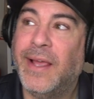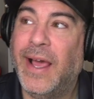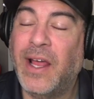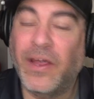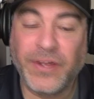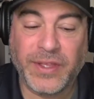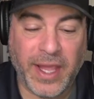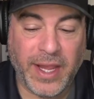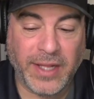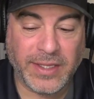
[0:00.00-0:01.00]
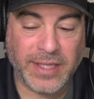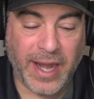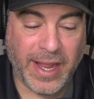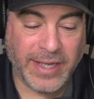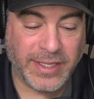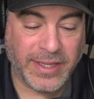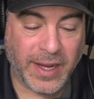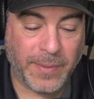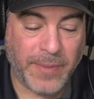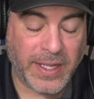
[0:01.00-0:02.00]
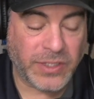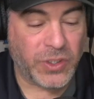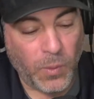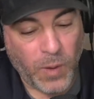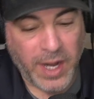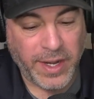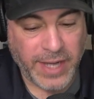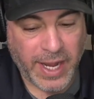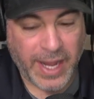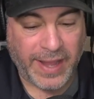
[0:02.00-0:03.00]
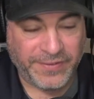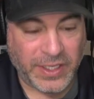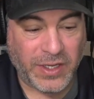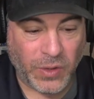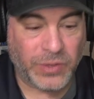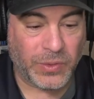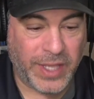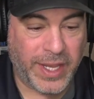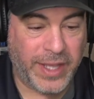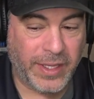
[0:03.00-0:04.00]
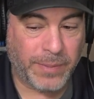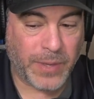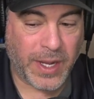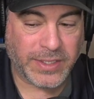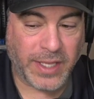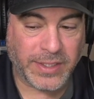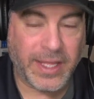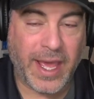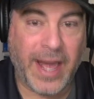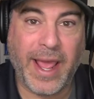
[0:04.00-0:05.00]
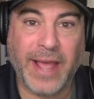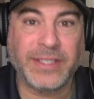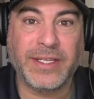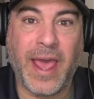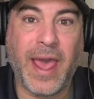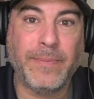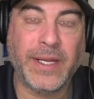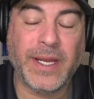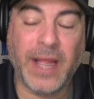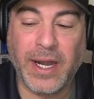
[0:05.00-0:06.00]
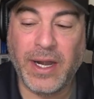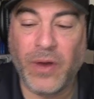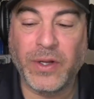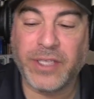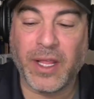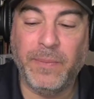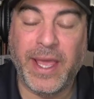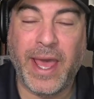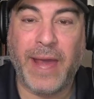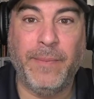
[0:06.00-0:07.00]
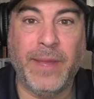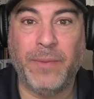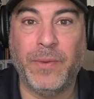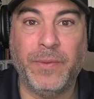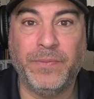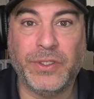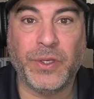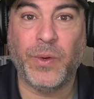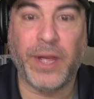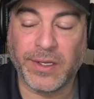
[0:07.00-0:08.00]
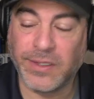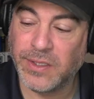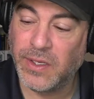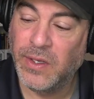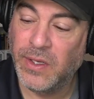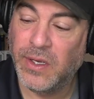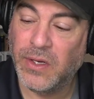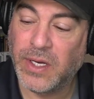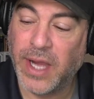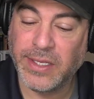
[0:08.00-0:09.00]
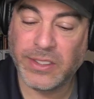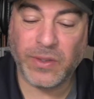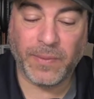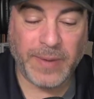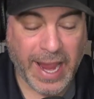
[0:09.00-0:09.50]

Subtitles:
another thing that I had to think about. So one, I have to go through the healing process. That has to happen. And I know it's going to be at a minimum 2 weeks. Okay. So I'm going to